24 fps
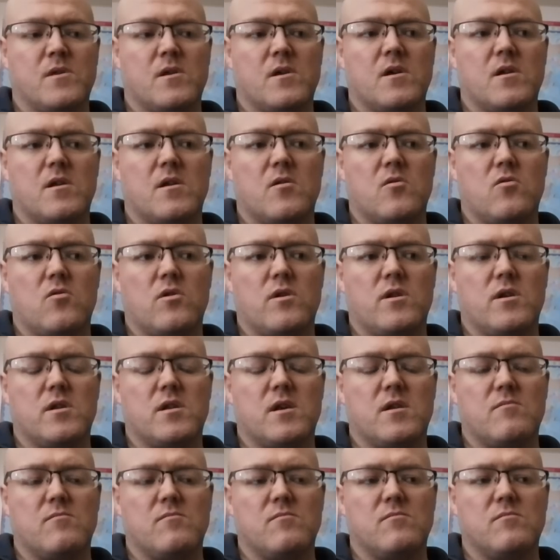And a lot of the
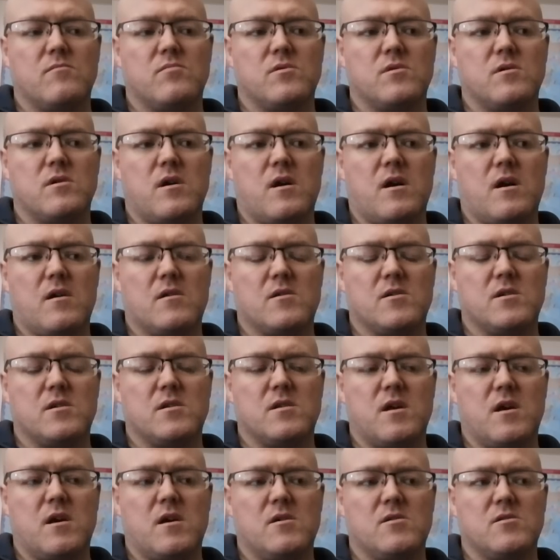time I see
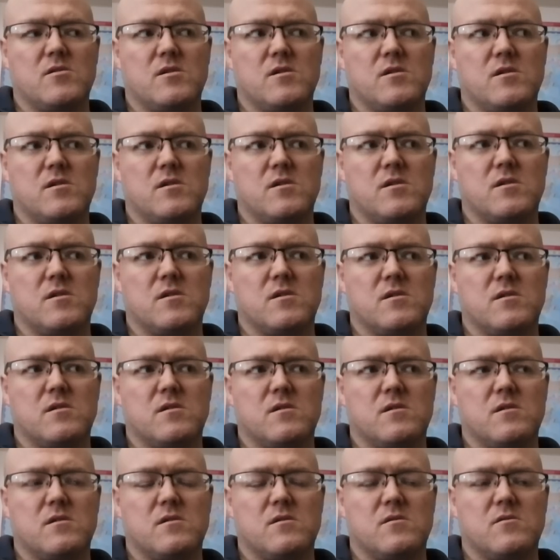that as like,
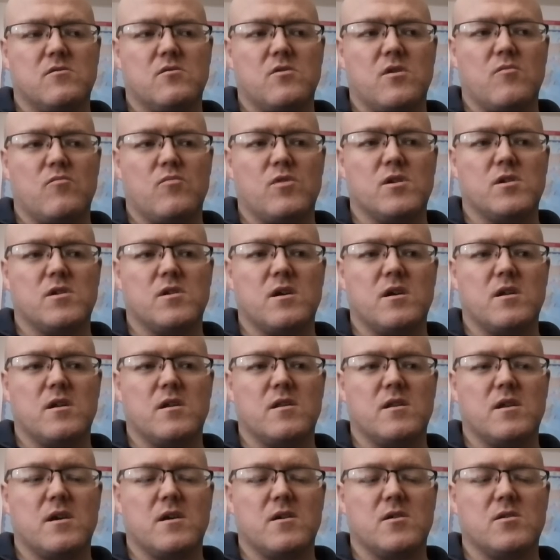it wasn't an
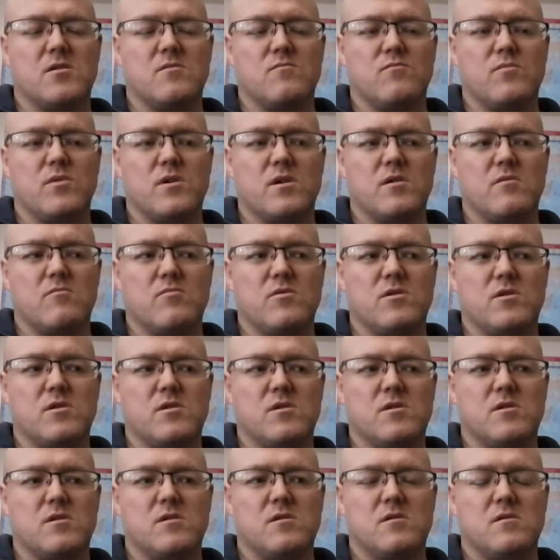addiction, but it
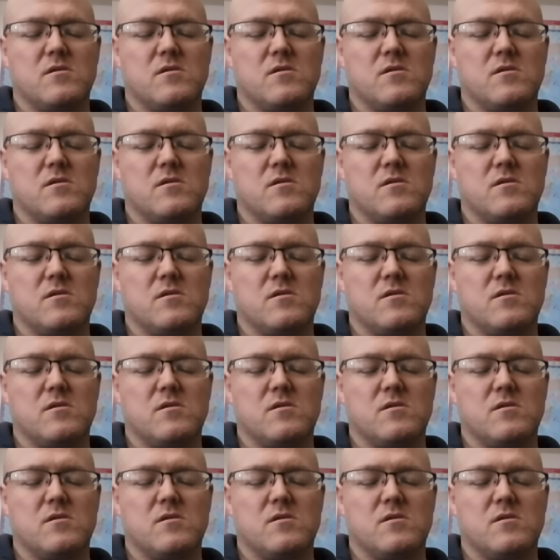was,